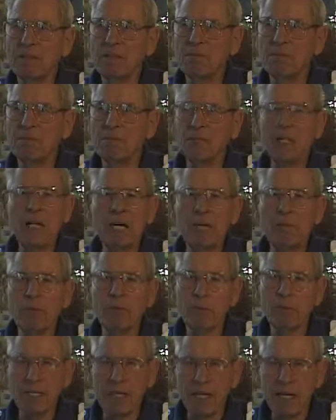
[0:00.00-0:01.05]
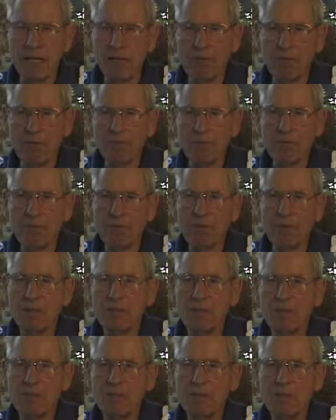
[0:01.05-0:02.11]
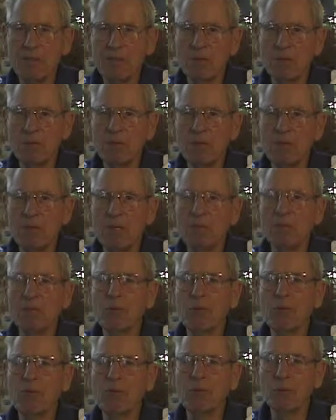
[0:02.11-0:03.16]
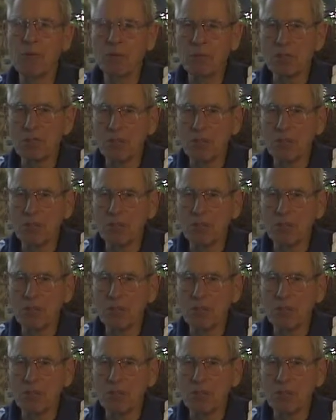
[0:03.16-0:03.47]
the time of my life when people were the most